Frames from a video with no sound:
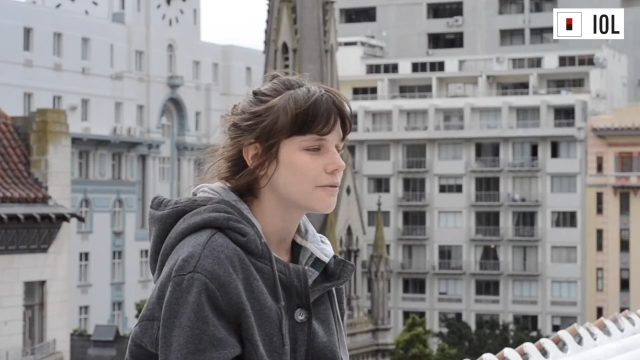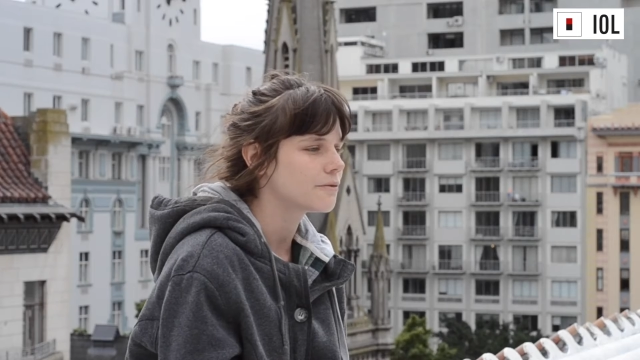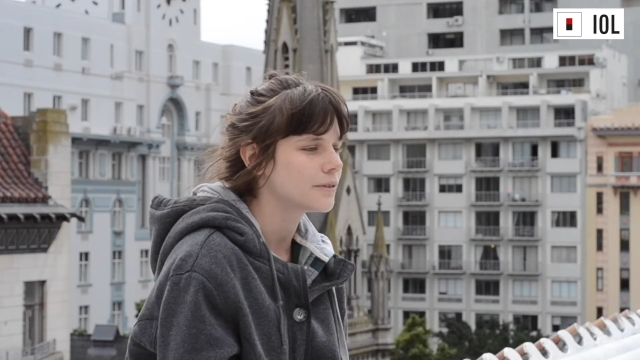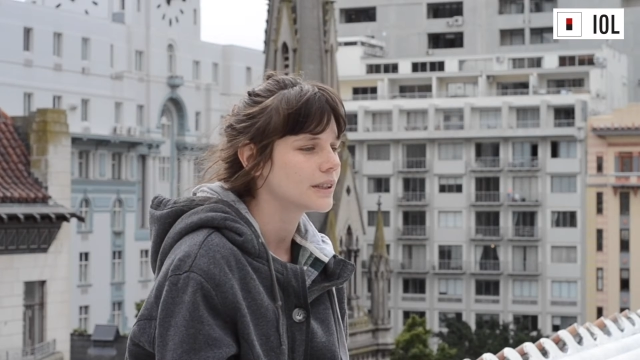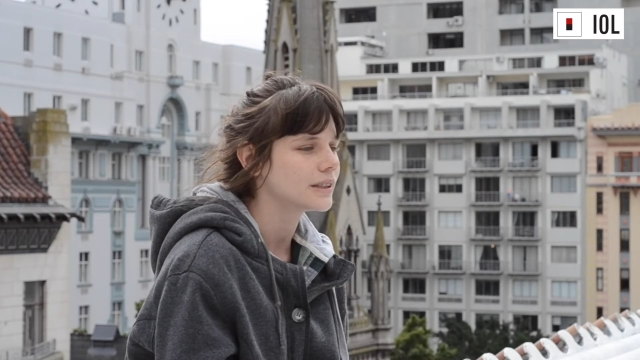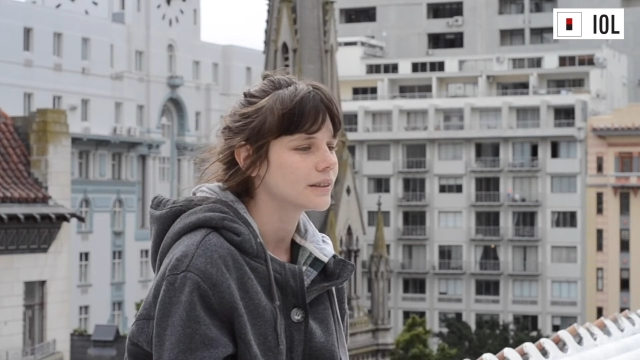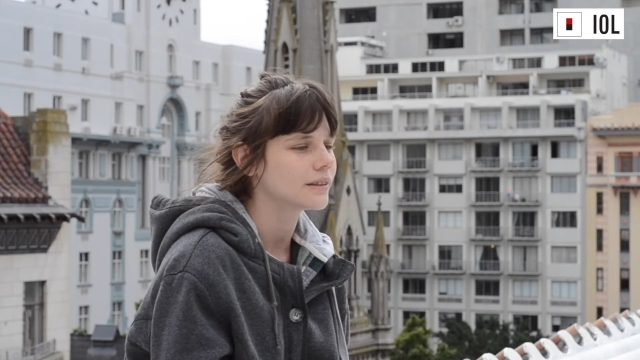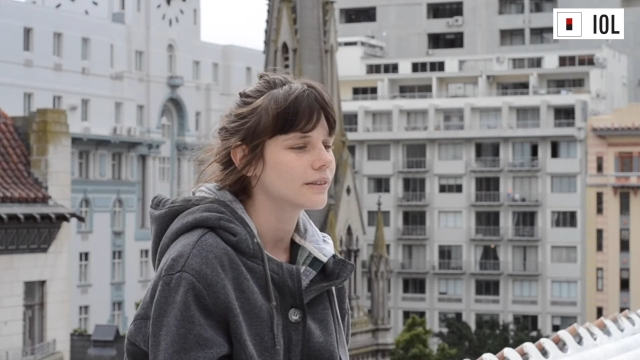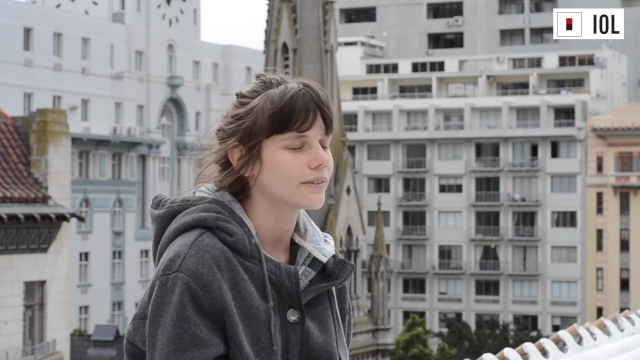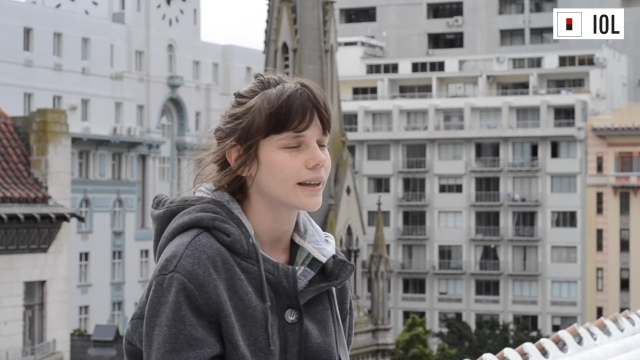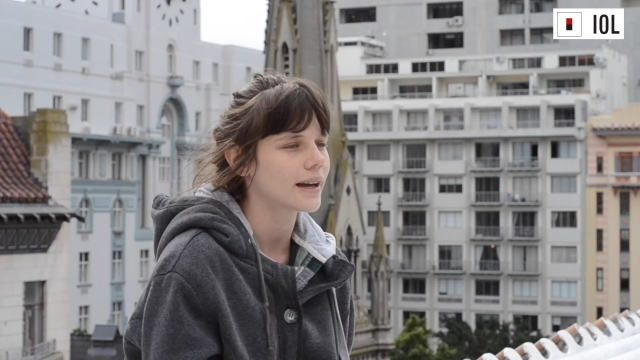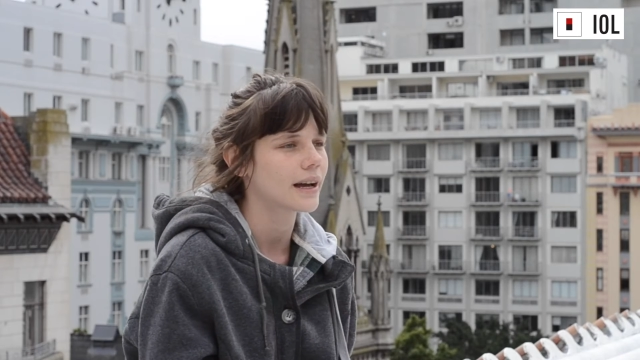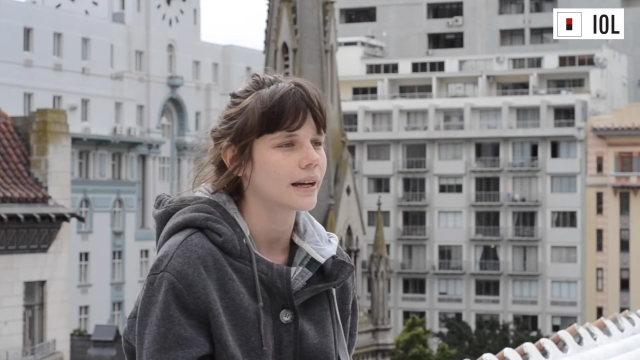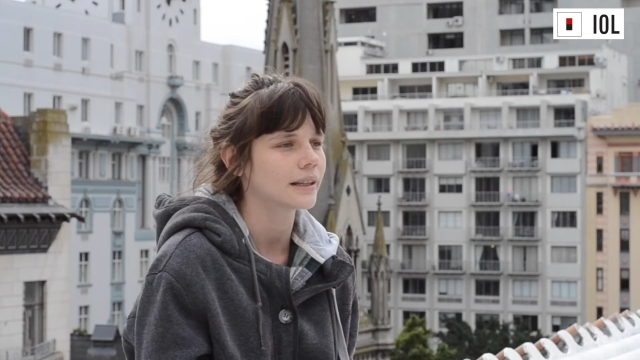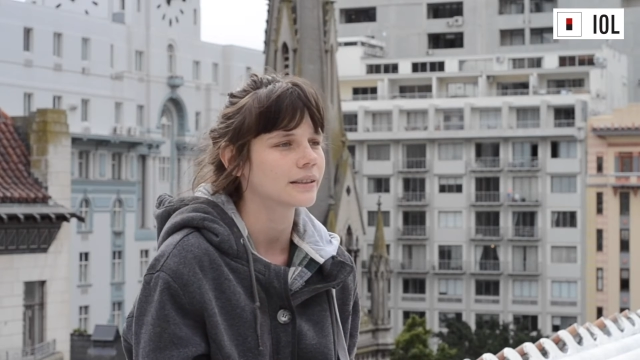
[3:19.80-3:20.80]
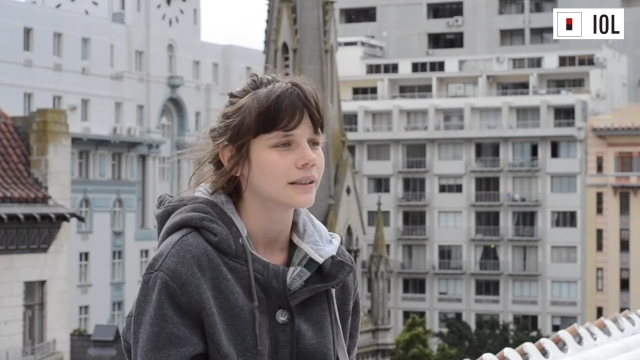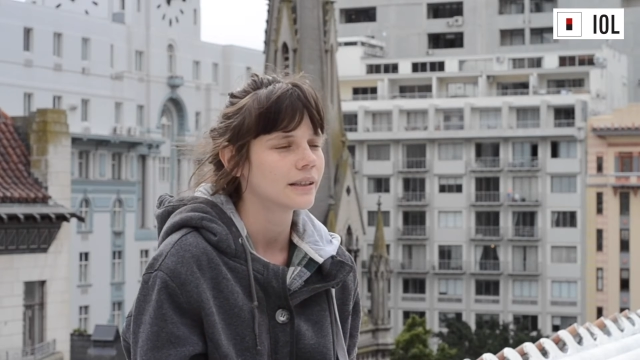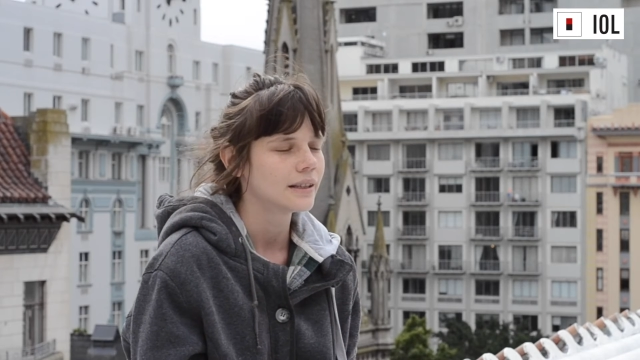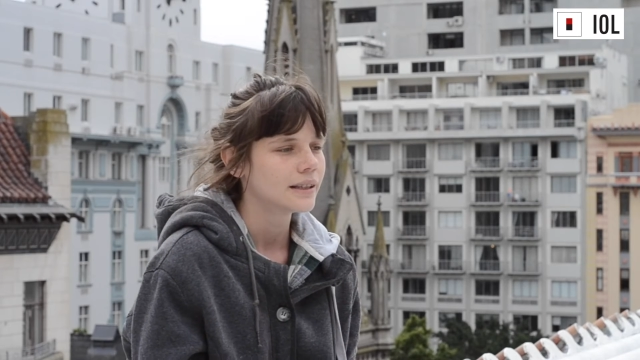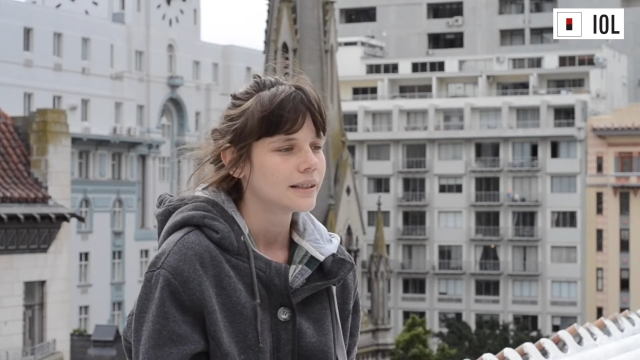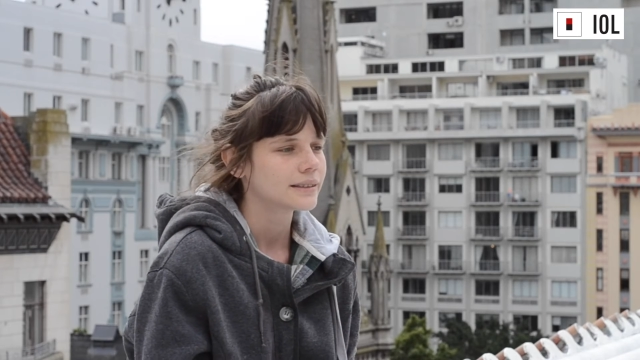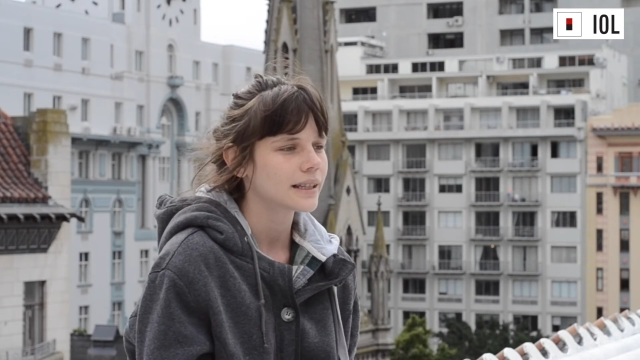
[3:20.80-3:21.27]
feel that
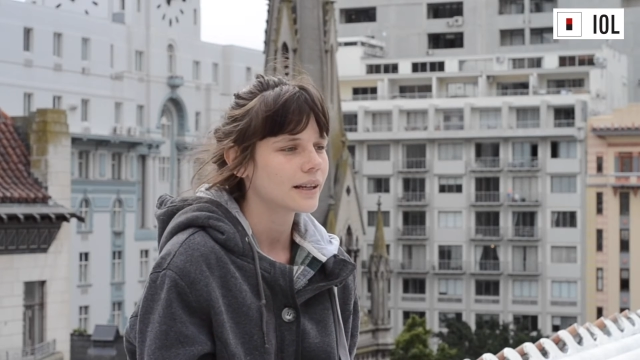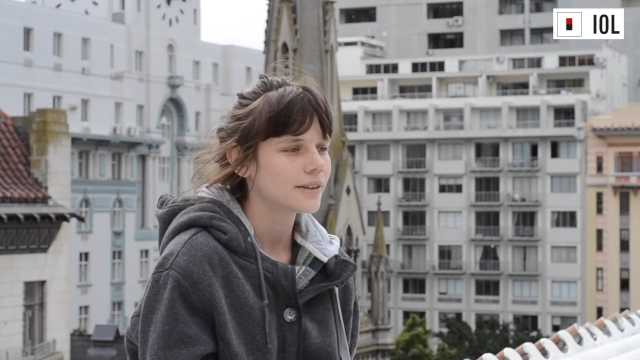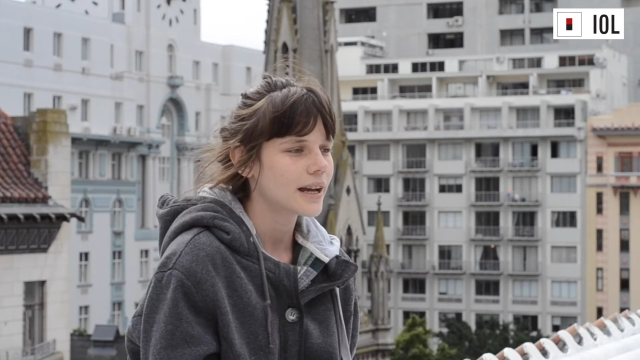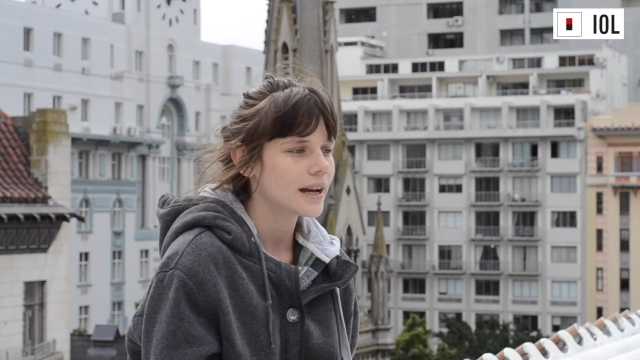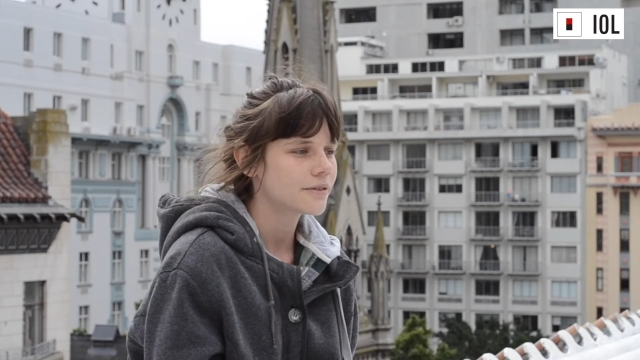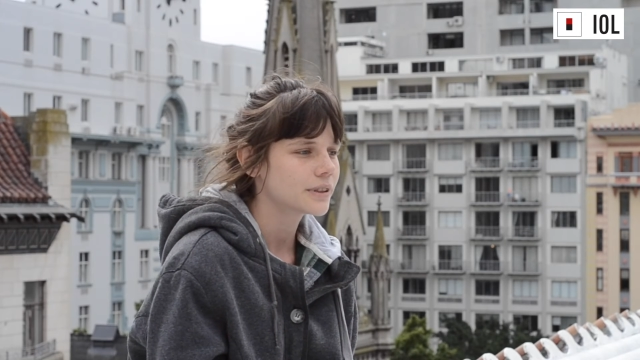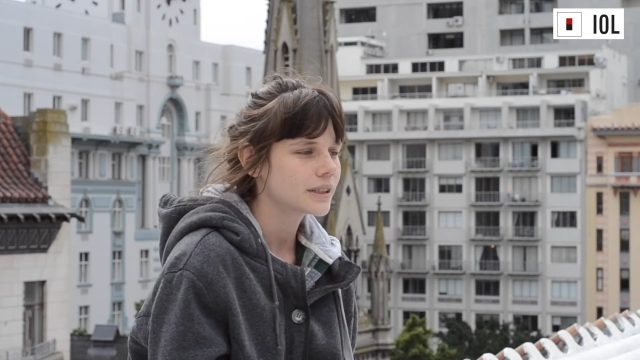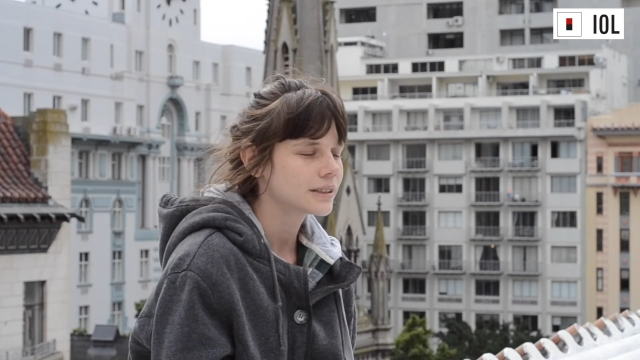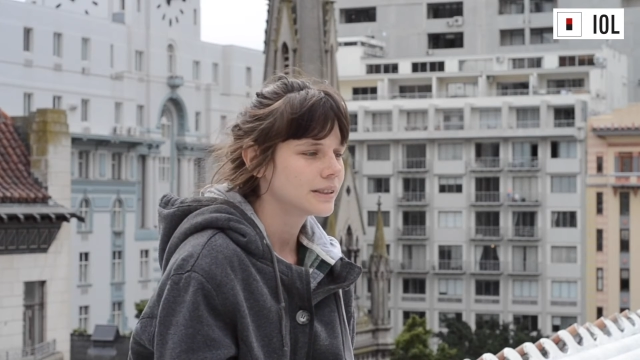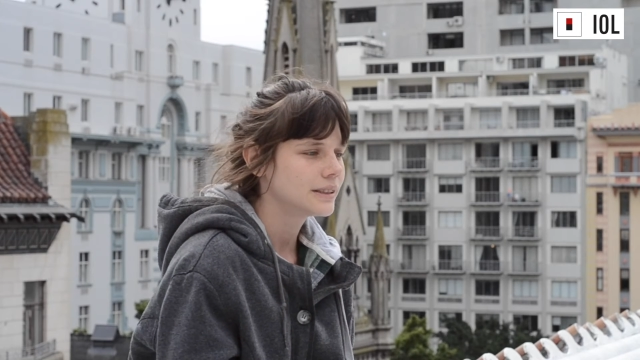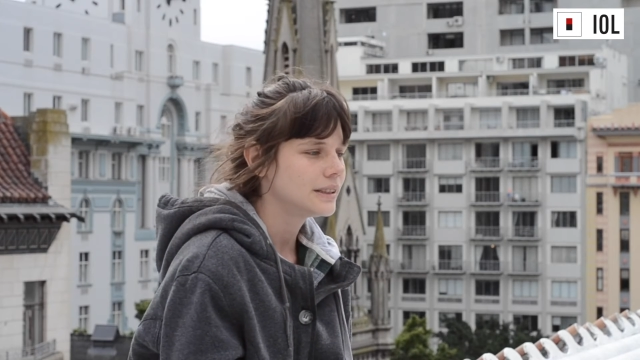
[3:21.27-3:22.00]
South Africa